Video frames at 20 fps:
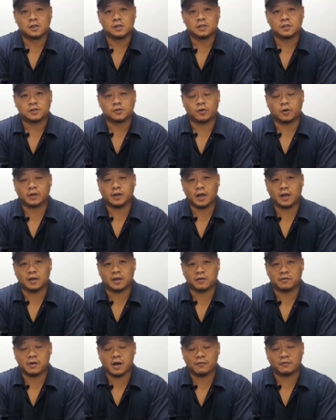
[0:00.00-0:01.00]
So again,
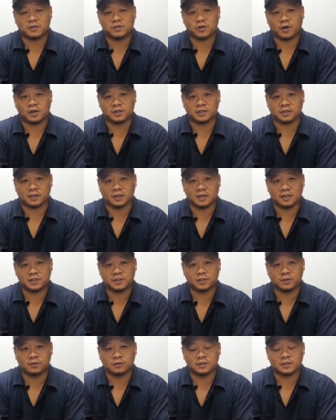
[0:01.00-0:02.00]
if you have a charging
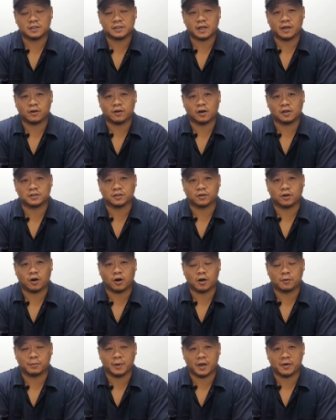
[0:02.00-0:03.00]
issue, this can cause the
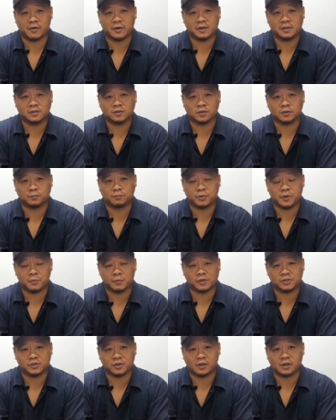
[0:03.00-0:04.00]
car battery to
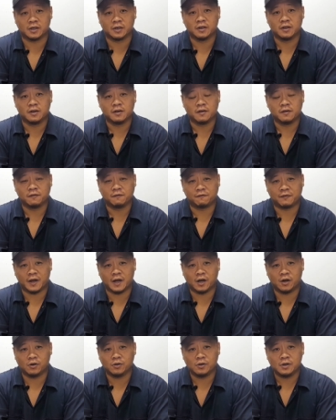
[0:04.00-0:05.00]
prematurely
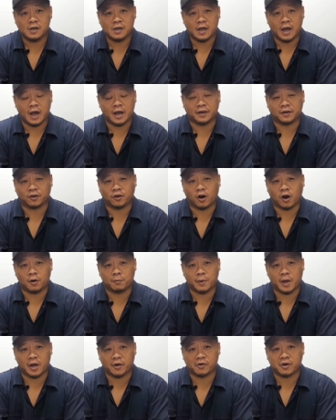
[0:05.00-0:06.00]
fail and the car
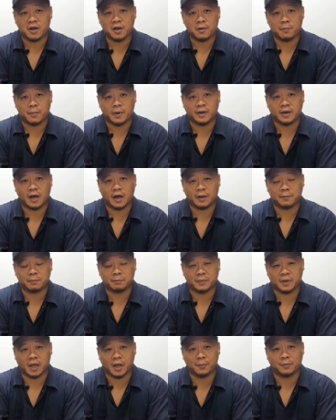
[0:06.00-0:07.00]
battery may
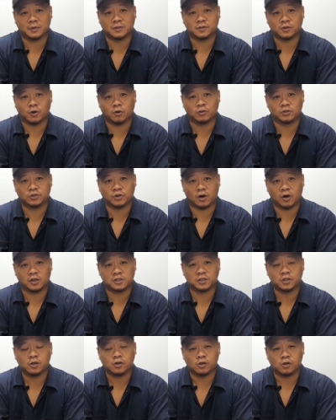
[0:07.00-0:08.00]
not be able to hold
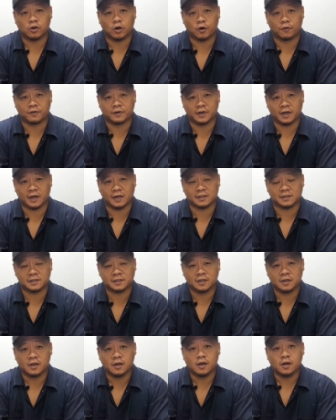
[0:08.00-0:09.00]
charge
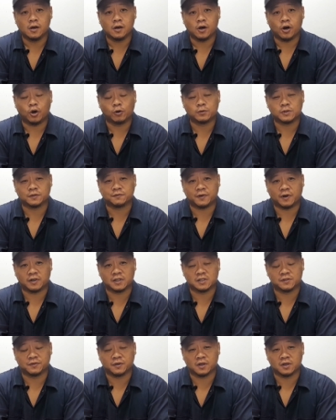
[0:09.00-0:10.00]
overnight. I hope you
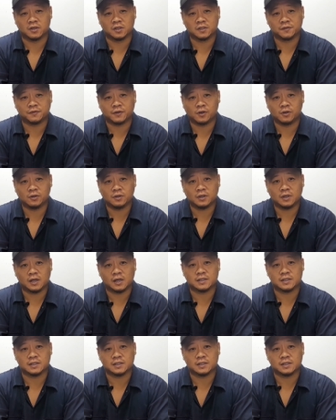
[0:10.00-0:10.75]
found this video useful.